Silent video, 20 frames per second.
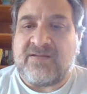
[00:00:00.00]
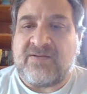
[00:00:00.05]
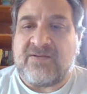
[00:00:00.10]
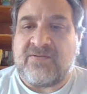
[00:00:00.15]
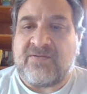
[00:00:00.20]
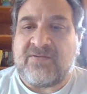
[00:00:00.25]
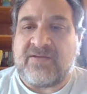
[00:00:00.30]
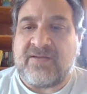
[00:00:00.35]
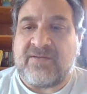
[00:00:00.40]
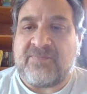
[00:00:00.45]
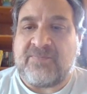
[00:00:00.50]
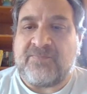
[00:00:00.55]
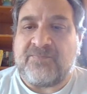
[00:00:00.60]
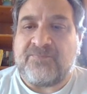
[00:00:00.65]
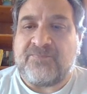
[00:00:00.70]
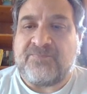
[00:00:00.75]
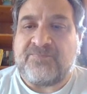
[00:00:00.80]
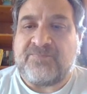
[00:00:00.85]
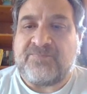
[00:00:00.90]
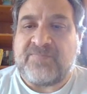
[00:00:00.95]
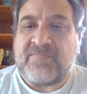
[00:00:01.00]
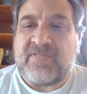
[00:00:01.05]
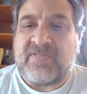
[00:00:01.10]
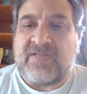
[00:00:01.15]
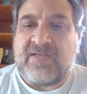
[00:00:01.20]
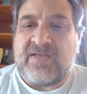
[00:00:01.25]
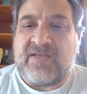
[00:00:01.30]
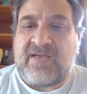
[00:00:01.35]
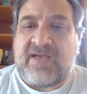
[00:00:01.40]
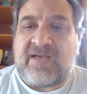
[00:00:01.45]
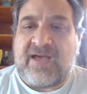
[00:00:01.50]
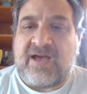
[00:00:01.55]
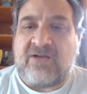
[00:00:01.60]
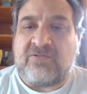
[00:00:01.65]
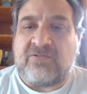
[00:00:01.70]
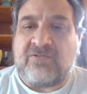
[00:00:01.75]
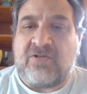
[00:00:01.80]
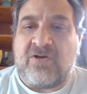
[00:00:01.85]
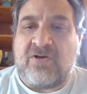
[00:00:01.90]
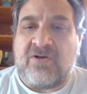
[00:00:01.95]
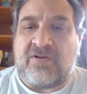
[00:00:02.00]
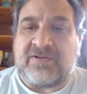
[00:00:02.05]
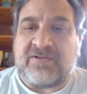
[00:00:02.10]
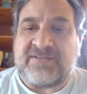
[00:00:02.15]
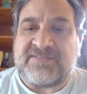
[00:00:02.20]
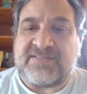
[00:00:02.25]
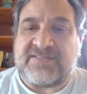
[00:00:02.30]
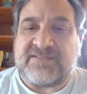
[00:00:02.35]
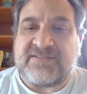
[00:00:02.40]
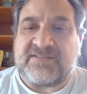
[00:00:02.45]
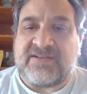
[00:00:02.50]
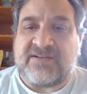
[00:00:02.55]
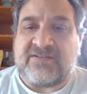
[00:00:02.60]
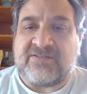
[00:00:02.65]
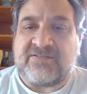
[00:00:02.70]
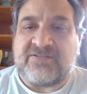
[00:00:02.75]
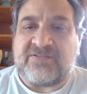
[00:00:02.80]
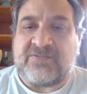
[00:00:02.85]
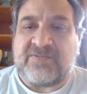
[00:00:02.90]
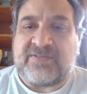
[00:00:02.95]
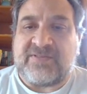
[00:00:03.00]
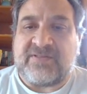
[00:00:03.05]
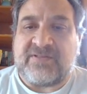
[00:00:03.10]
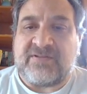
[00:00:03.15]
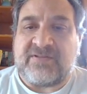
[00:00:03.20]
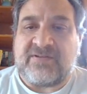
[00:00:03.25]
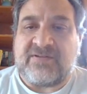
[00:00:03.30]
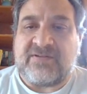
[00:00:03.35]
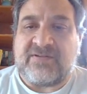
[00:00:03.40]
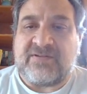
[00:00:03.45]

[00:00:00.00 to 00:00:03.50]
Okay. How long is the tunnel, do we think?